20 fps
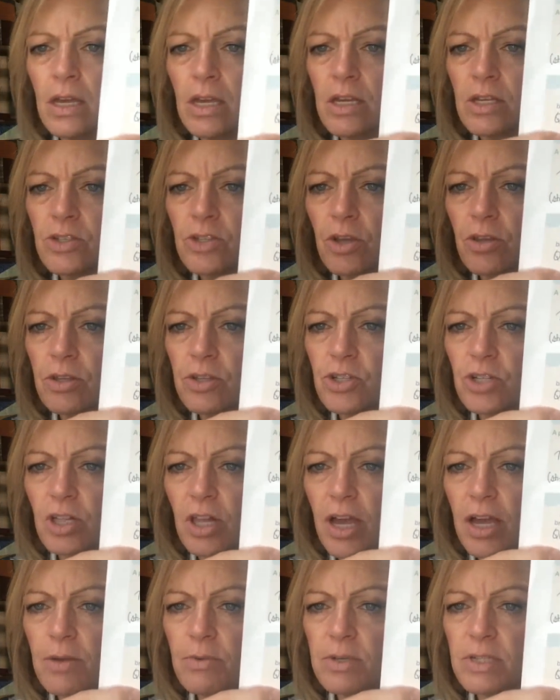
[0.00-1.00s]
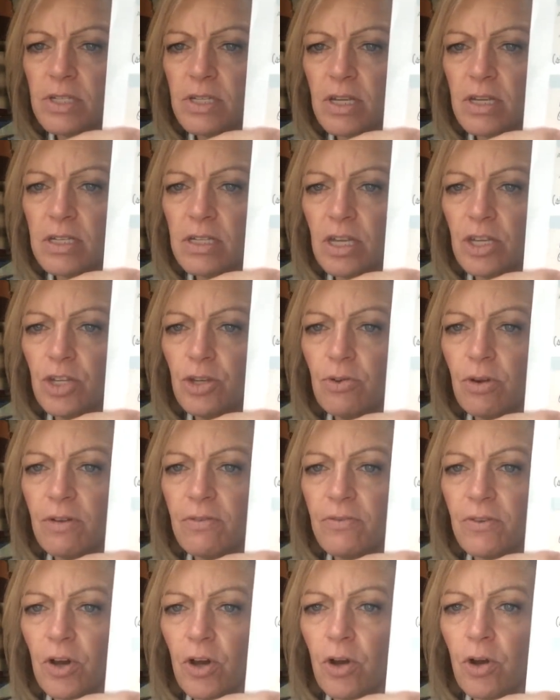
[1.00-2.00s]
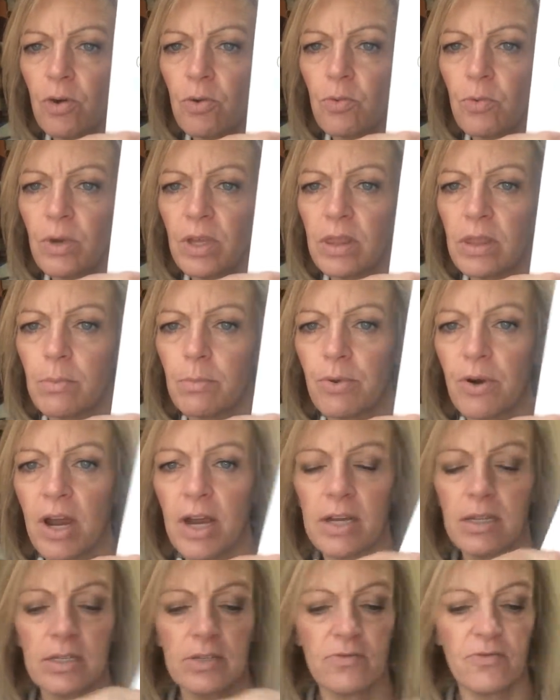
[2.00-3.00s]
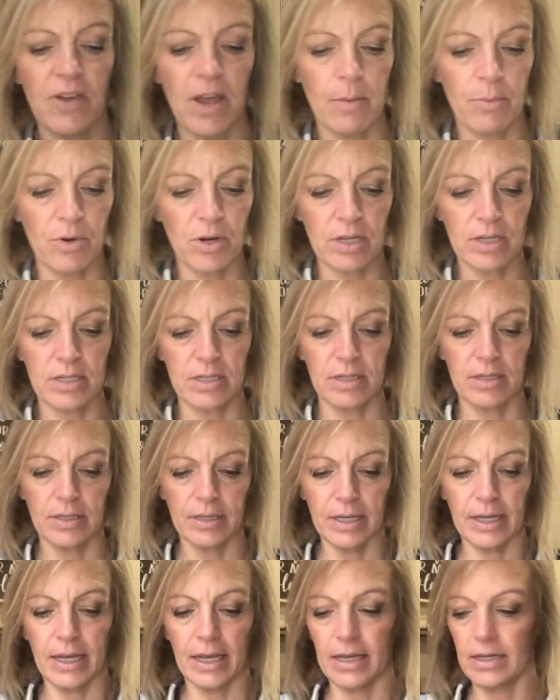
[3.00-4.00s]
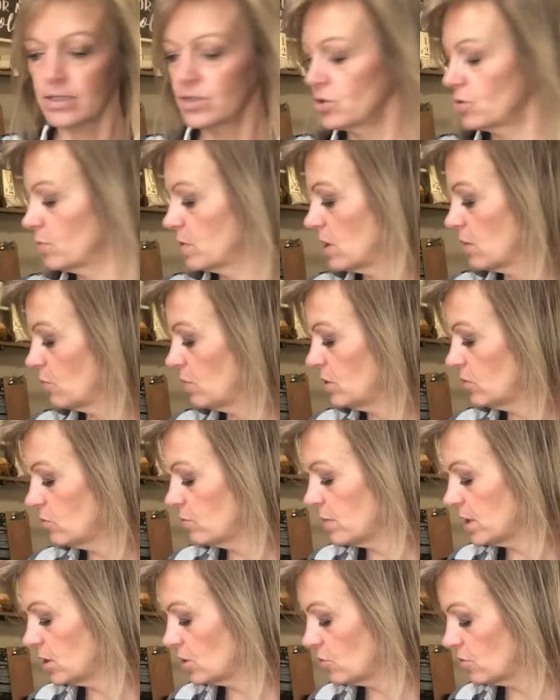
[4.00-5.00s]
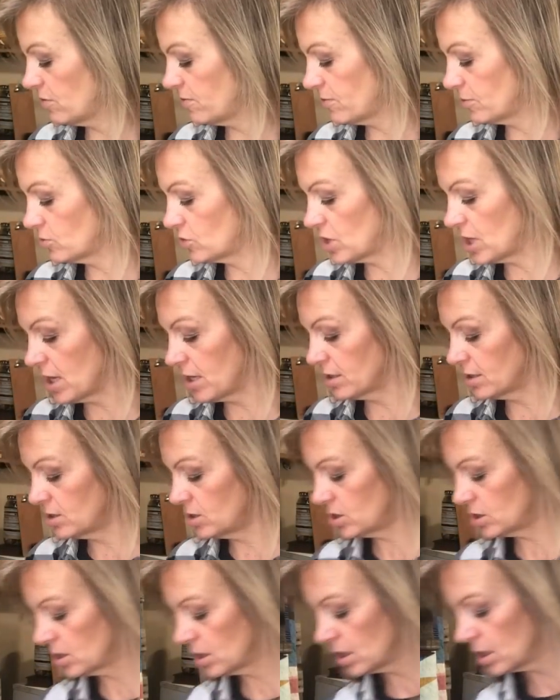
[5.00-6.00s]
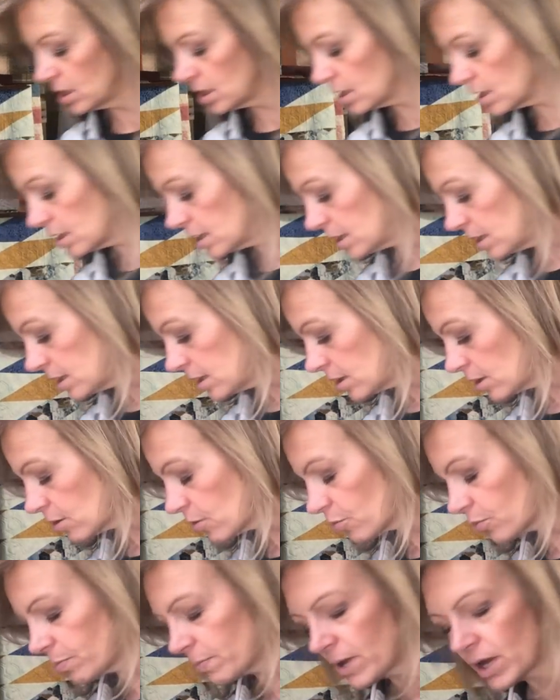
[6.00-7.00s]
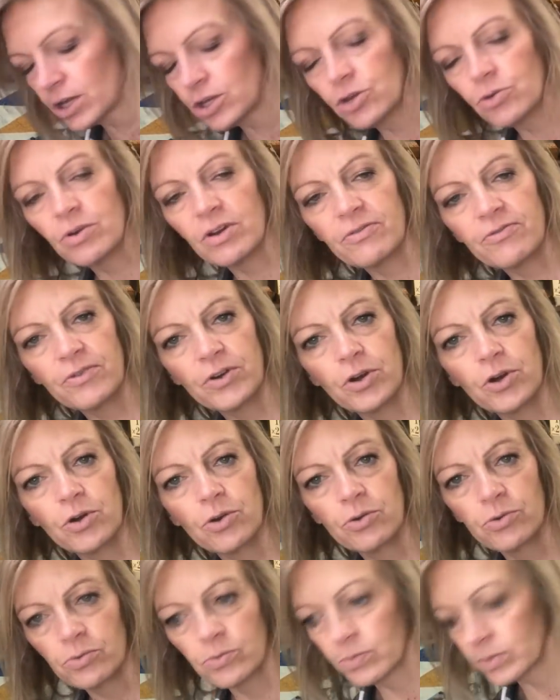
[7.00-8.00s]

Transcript: So the July one says a UFO with the brightest fabrics. And so when I went through my UFO challenge, my UFO